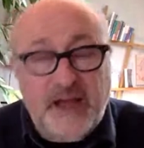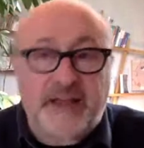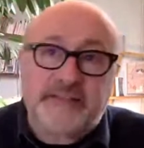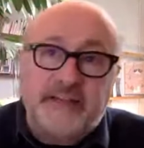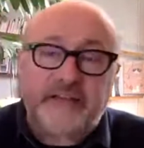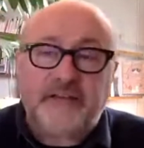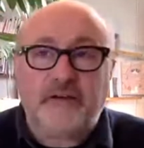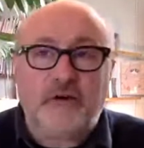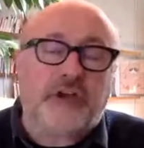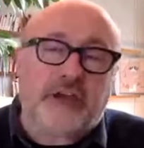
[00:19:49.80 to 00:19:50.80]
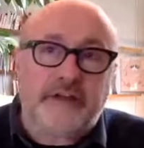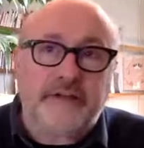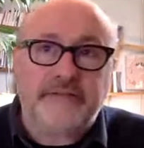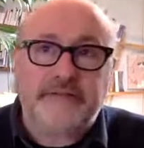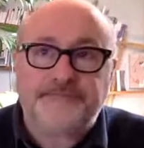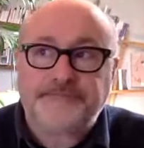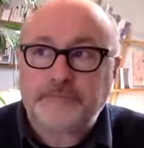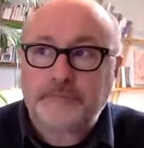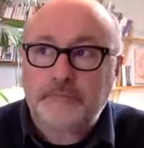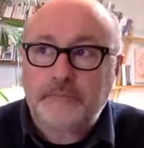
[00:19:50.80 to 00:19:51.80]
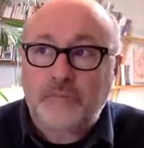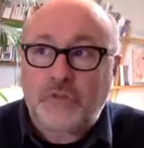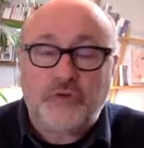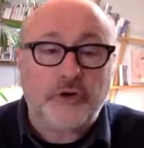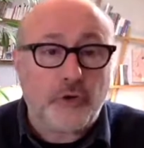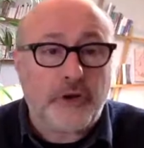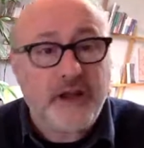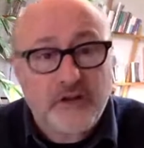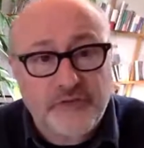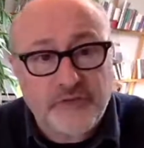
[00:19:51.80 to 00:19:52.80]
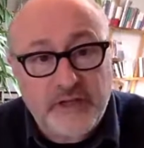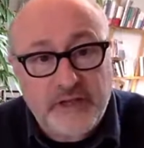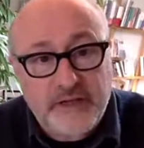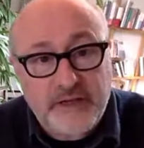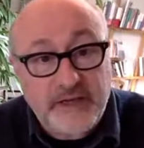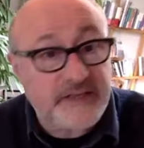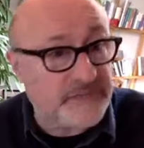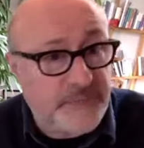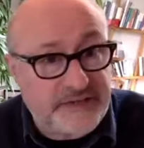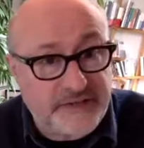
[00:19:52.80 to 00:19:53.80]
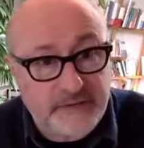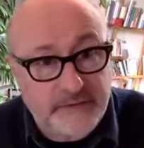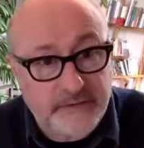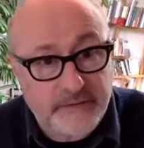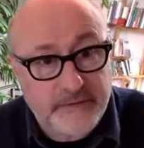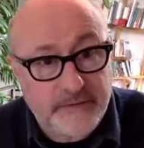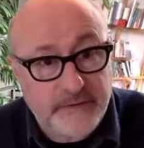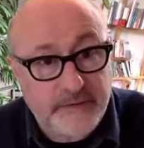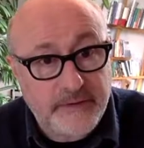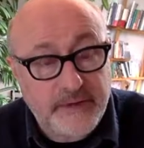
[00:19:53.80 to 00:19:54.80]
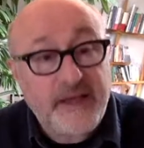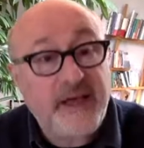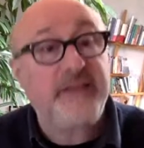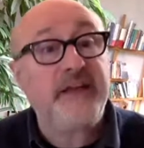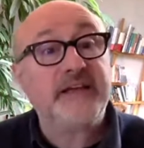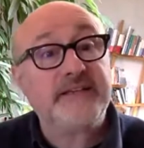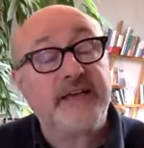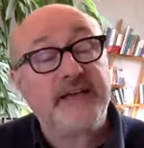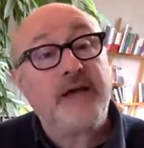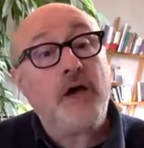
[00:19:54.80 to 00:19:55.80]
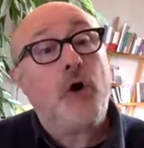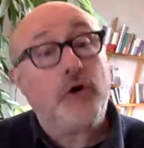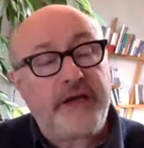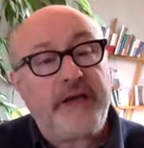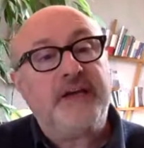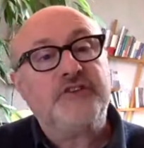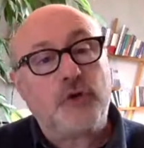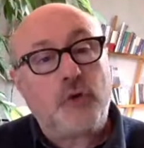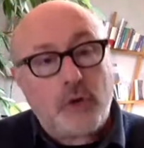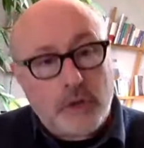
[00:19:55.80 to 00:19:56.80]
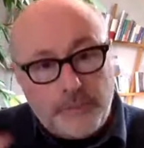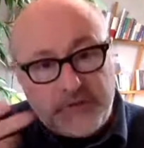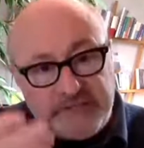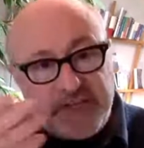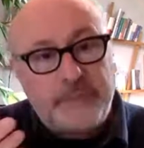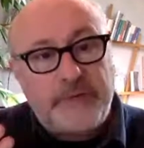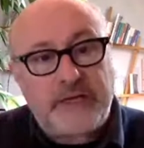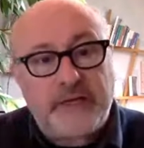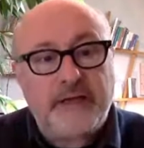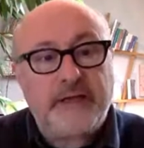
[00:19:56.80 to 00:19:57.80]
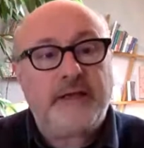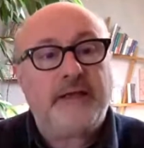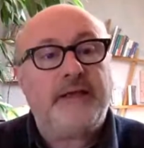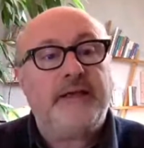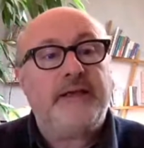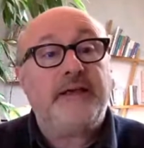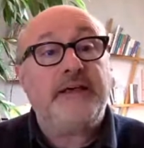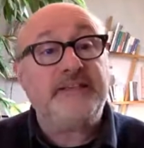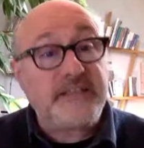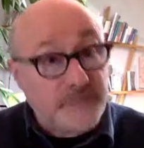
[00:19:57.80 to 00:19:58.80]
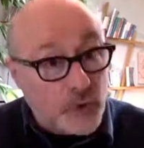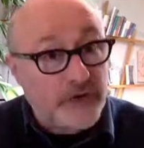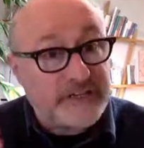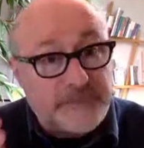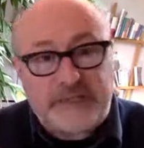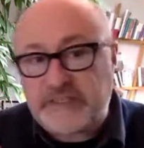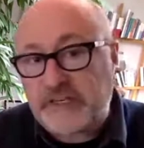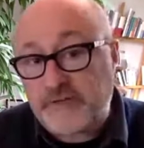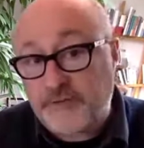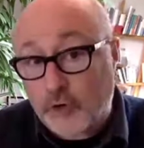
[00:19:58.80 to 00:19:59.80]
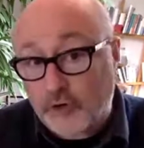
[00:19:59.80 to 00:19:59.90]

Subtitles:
I said, okay, for your health, it is better. And then I said, okay, so please tell me, is it more expensive